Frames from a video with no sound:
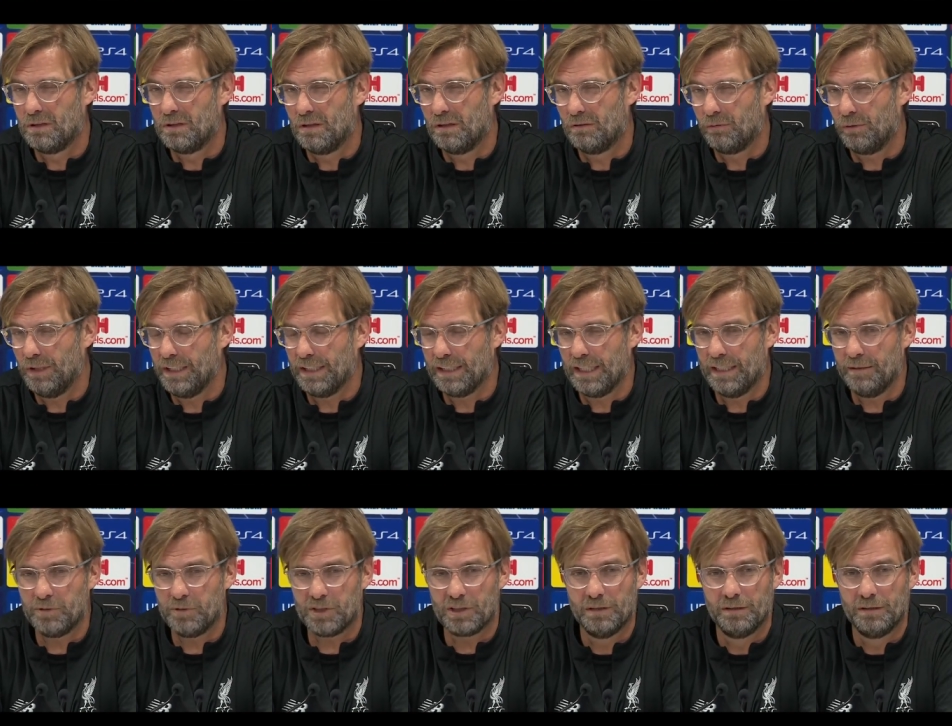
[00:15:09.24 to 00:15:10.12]
three
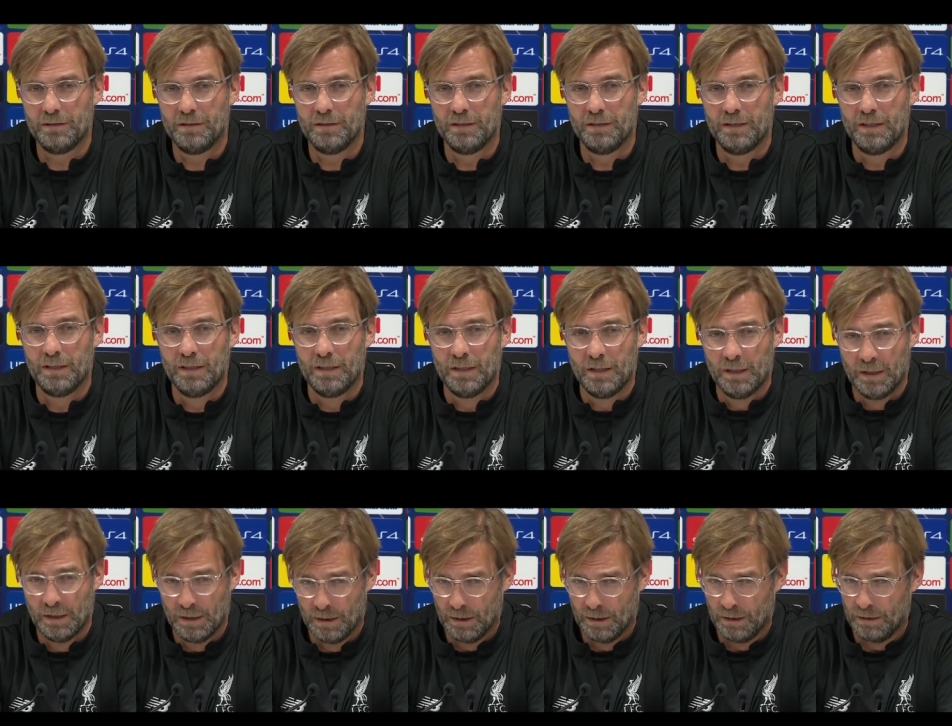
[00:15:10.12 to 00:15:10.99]
games.
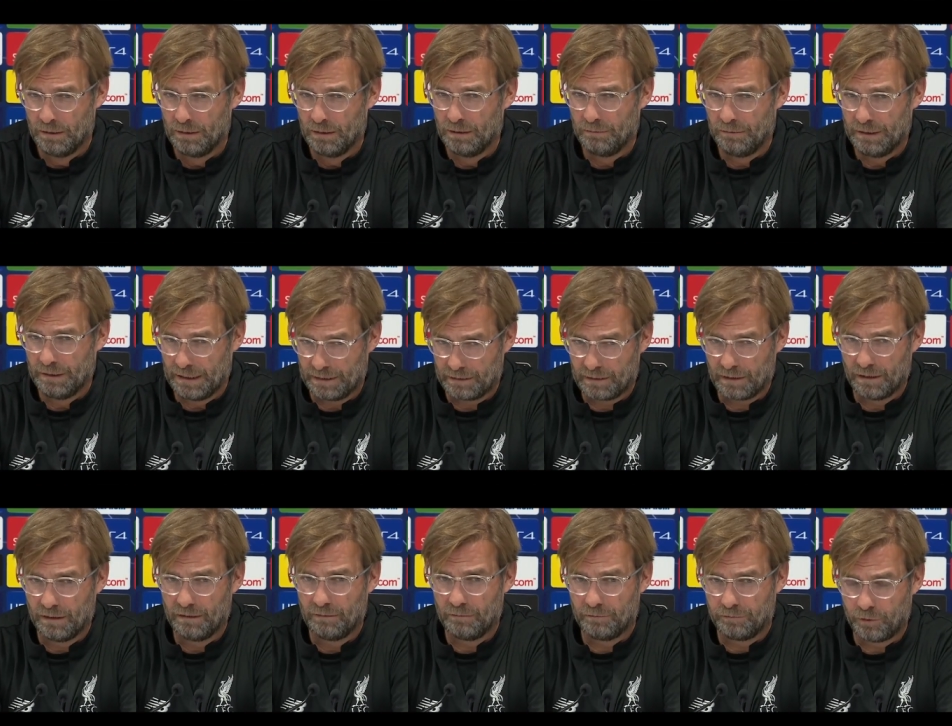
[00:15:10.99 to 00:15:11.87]
Uh, we had
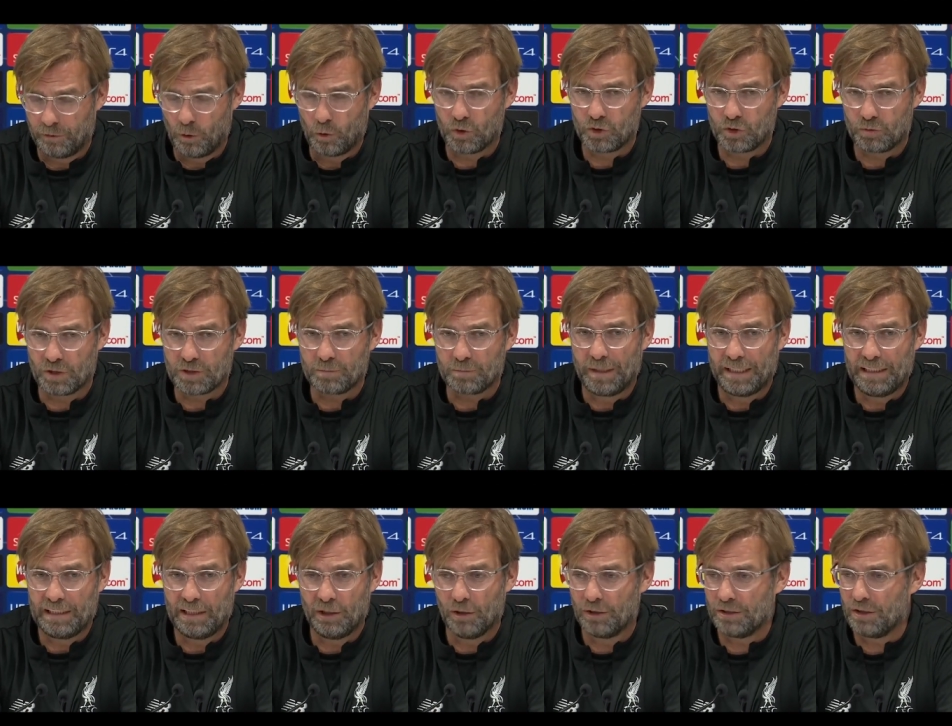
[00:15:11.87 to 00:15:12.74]
uh, focus was
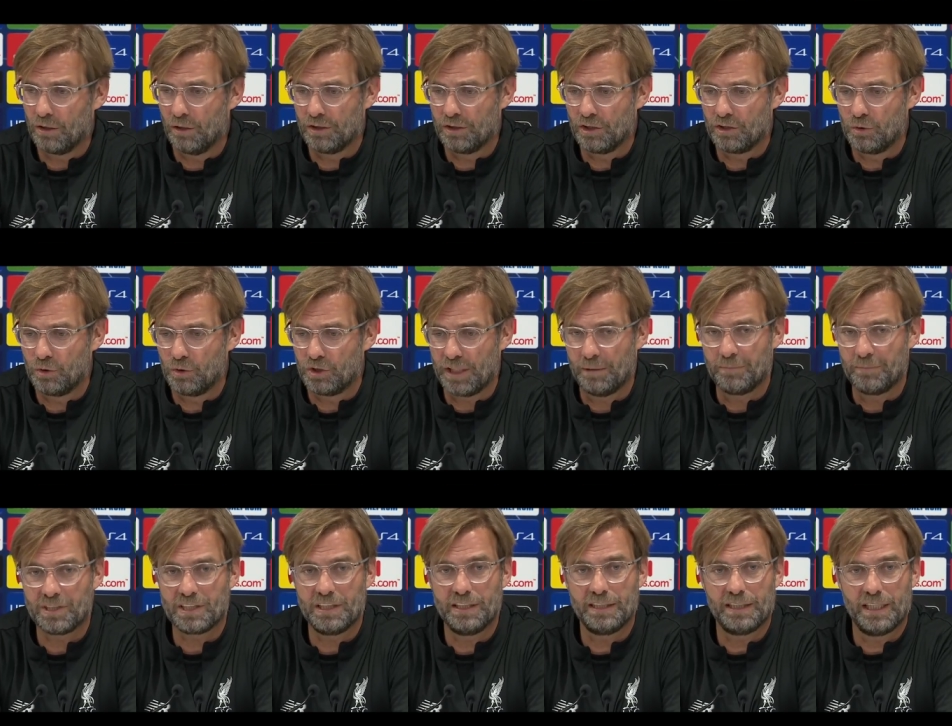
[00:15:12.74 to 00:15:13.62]
mainly on the on the two
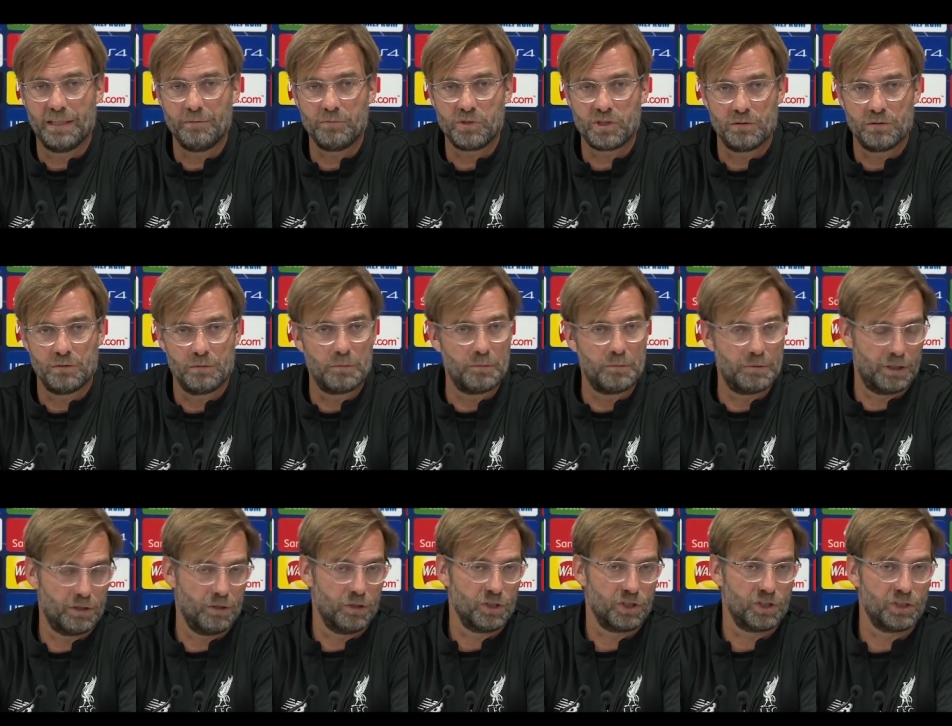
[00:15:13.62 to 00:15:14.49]
Champions League games
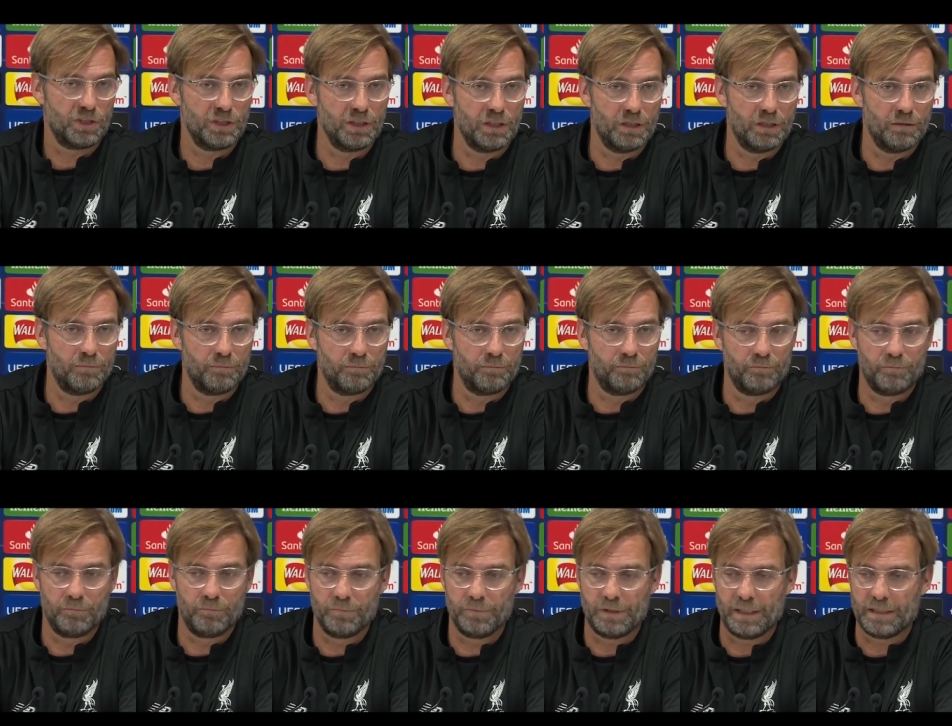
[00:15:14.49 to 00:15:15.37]
because um,
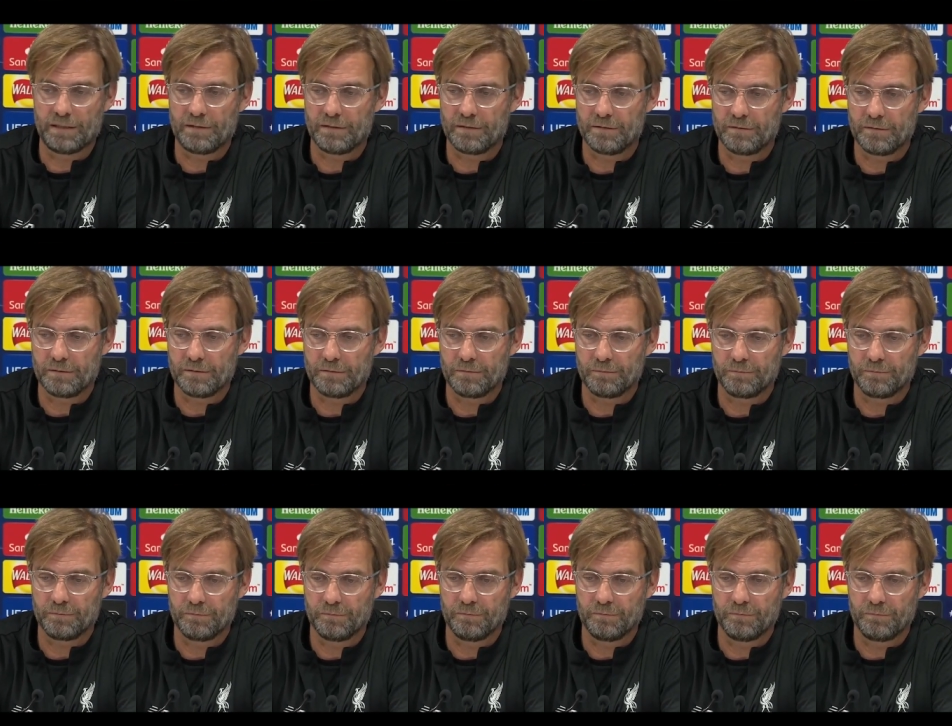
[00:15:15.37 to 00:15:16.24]
that's
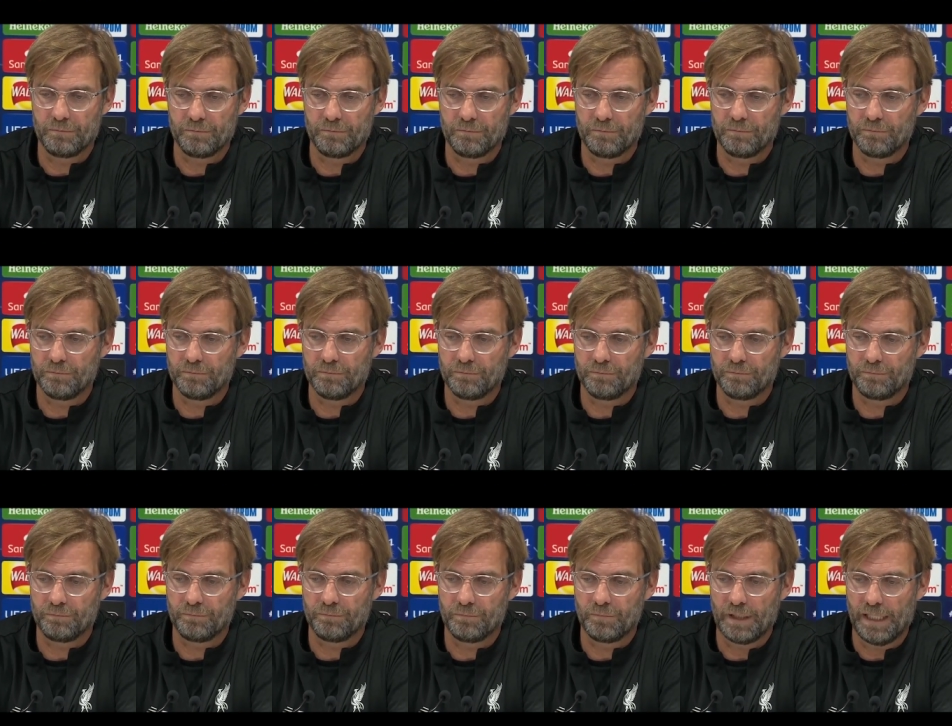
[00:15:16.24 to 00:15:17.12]

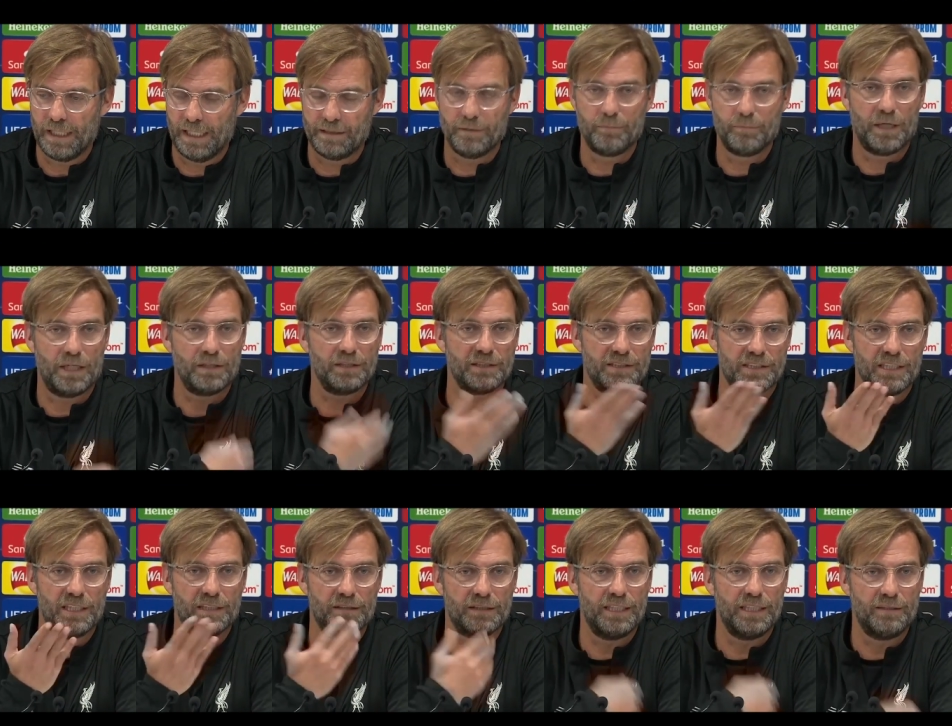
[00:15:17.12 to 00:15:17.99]
and the
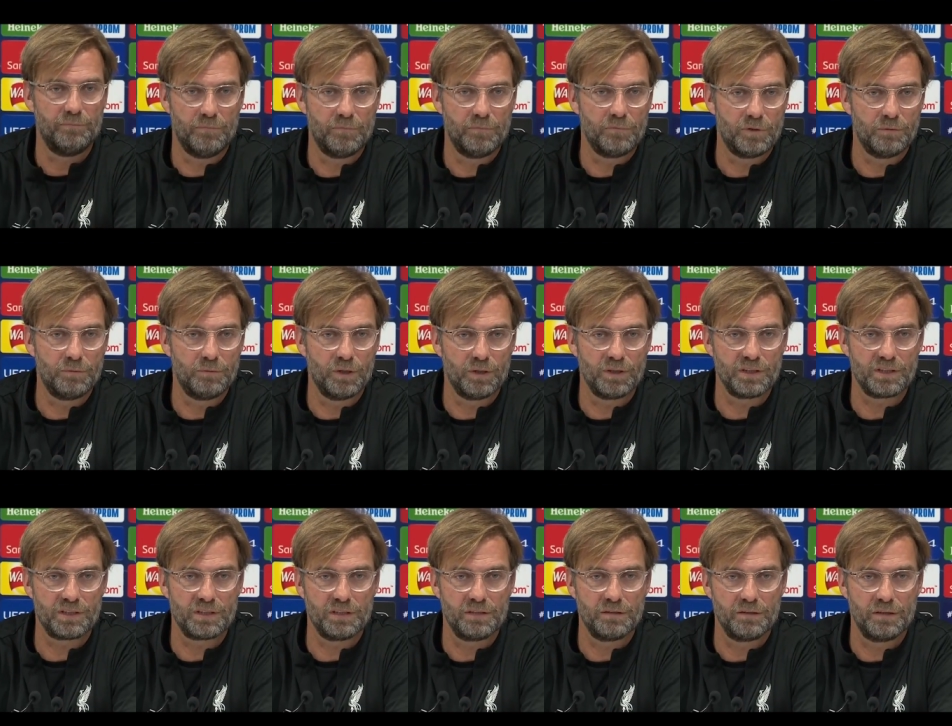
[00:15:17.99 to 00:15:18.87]
Partizan game to be
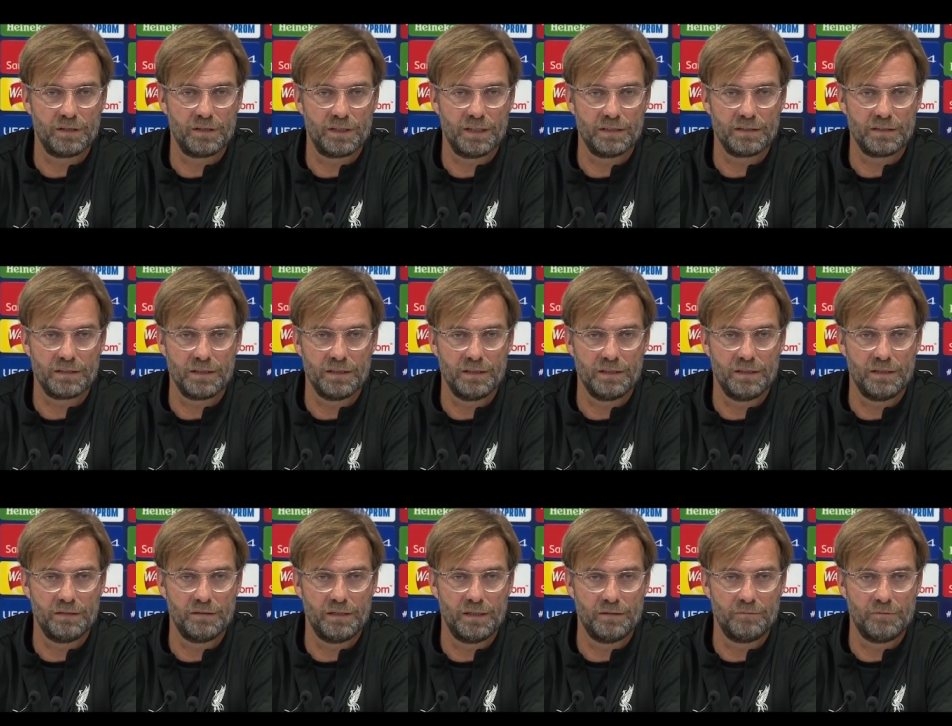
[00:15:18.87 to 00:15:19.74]
honest against
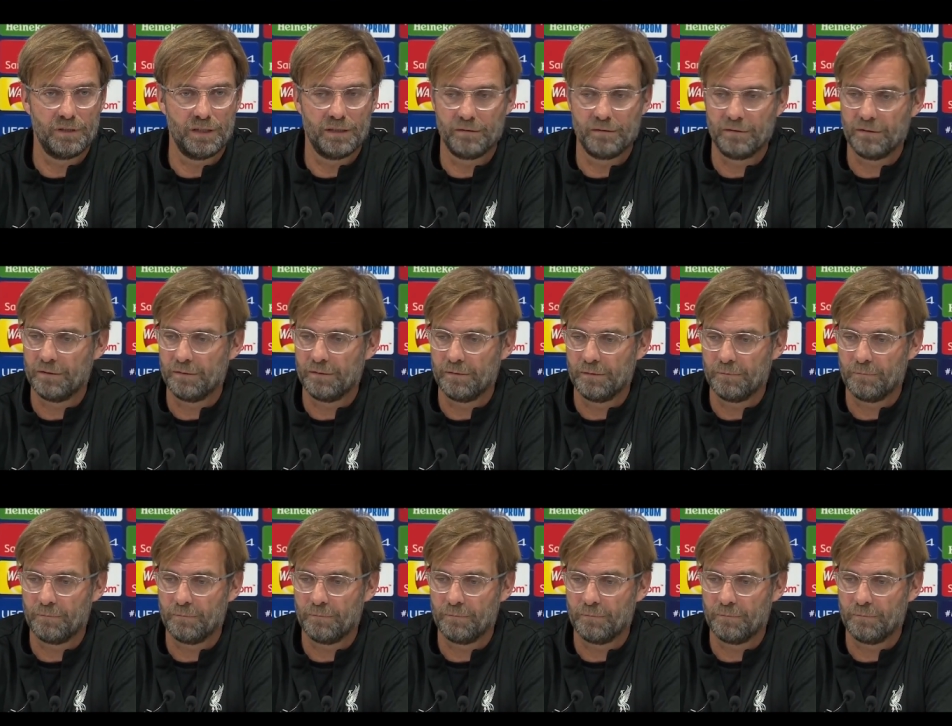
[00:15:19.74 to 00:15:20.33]
in in in,